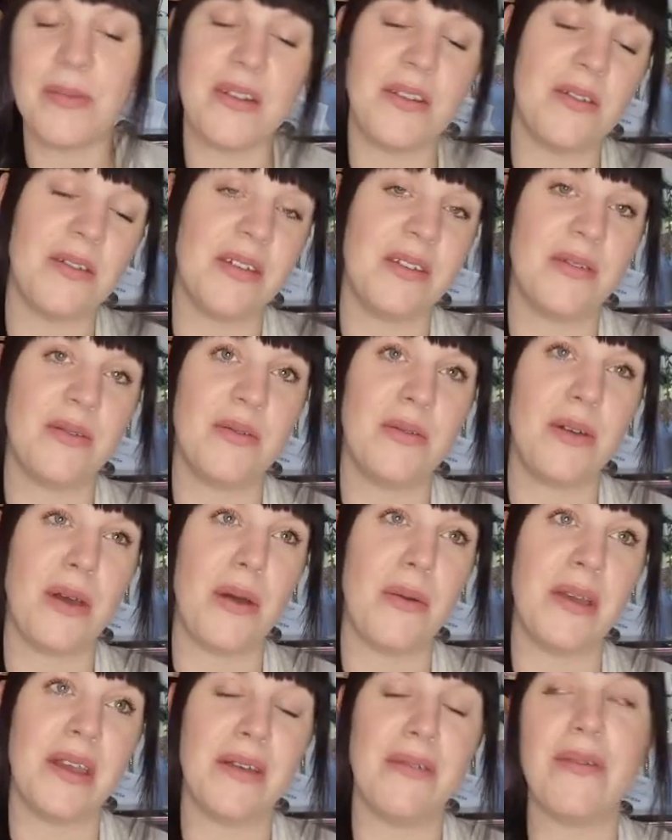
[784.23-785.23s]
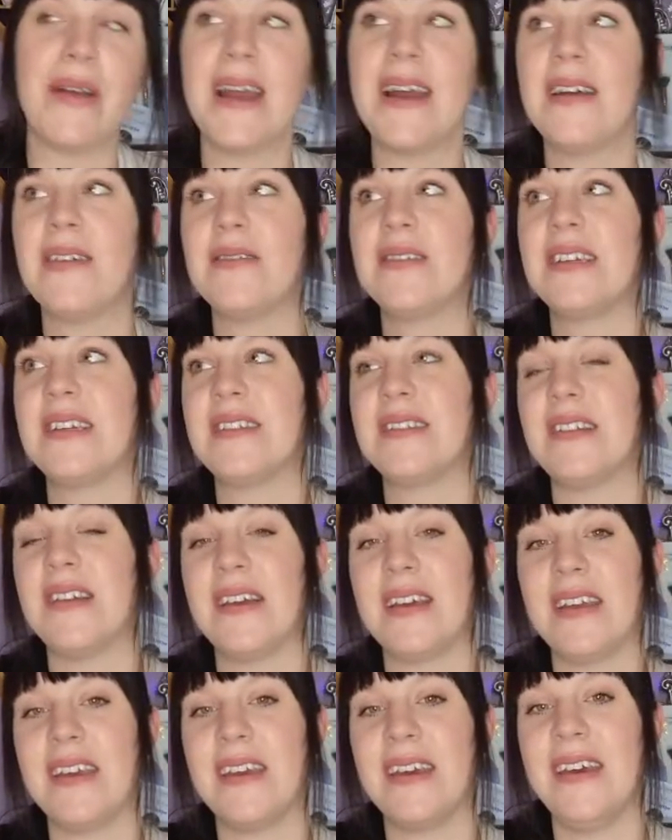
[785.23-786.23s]
one I saw going around, it's
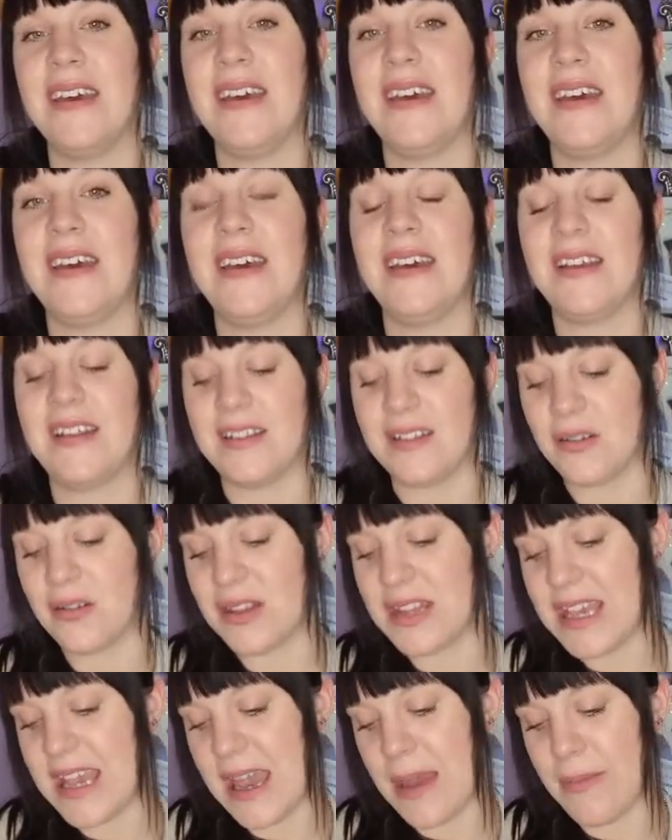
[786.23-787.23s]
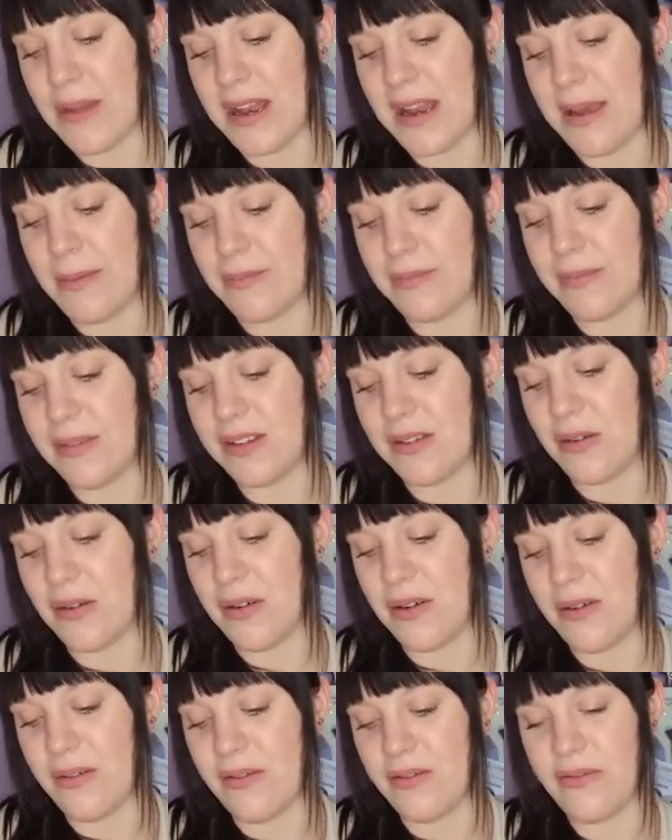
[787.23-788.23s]
like, it's got the Eminem
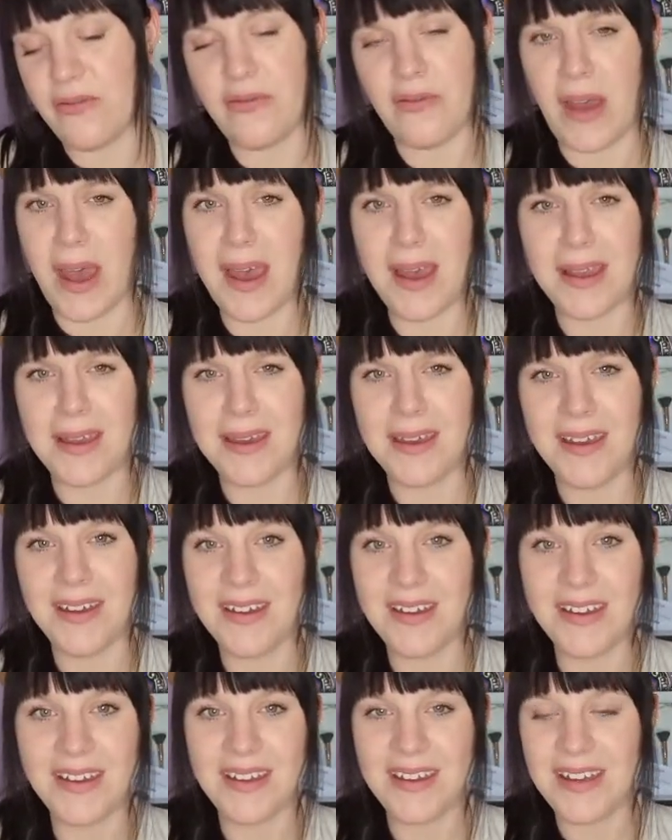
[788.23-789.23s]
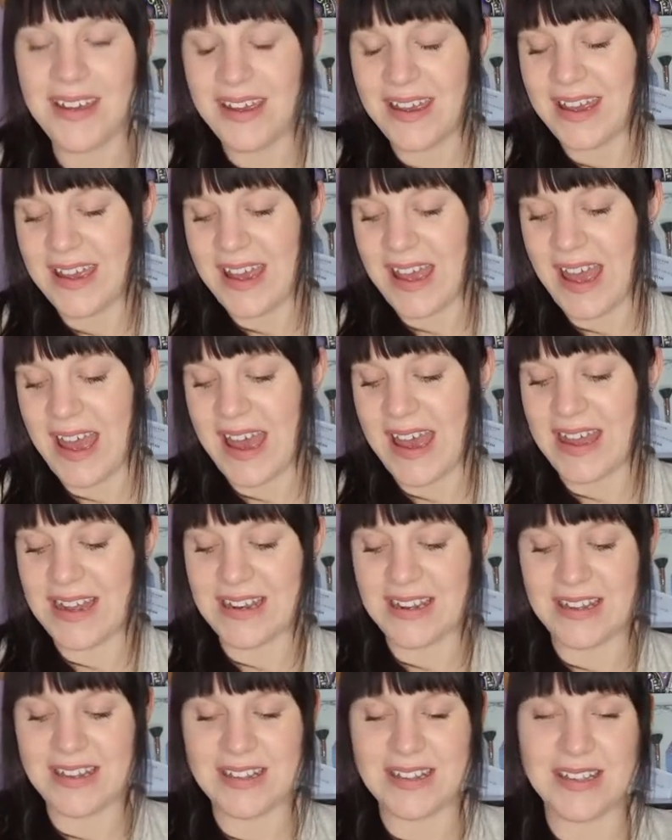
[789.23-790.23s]
song Fack,
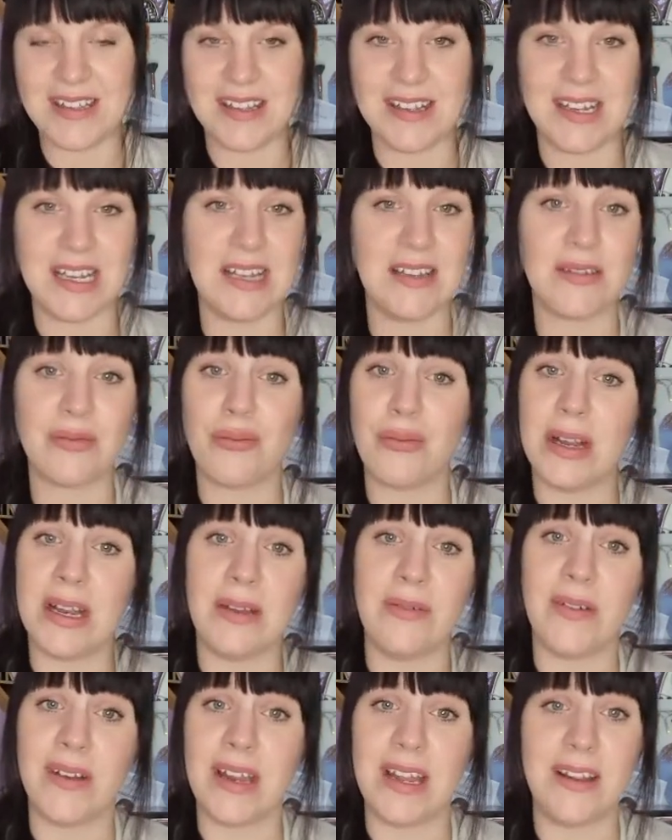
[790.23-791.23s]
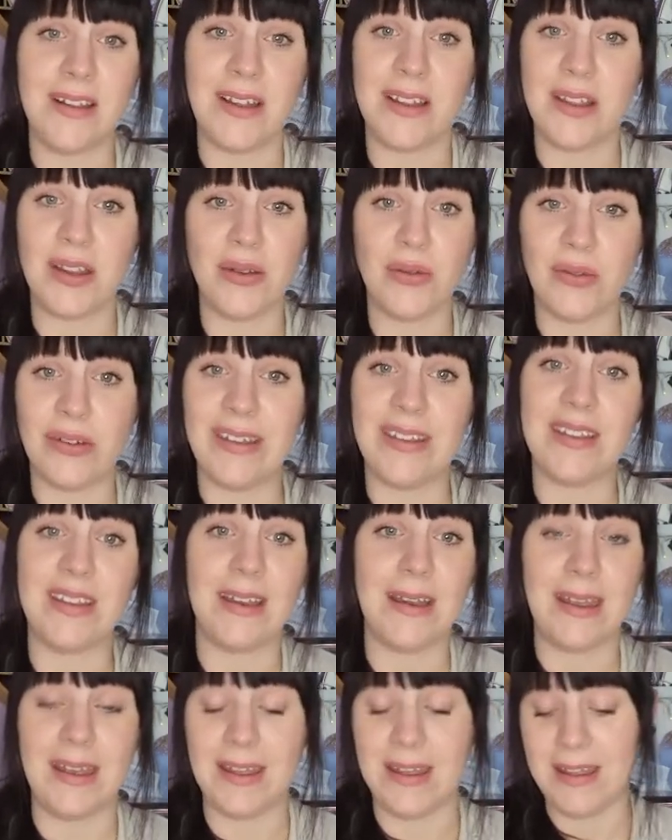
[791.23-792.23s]
and it's really funny, like the noise
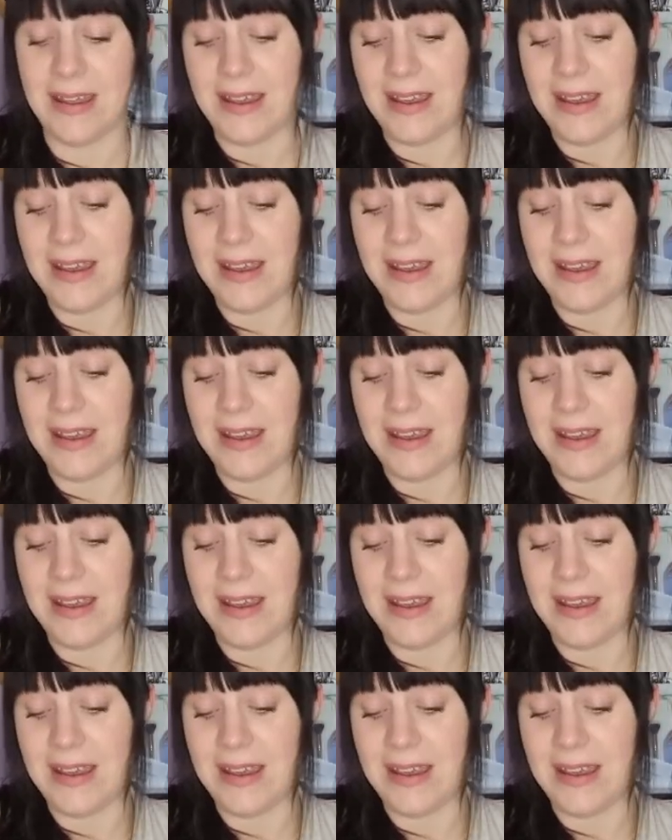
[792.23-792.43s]
in it.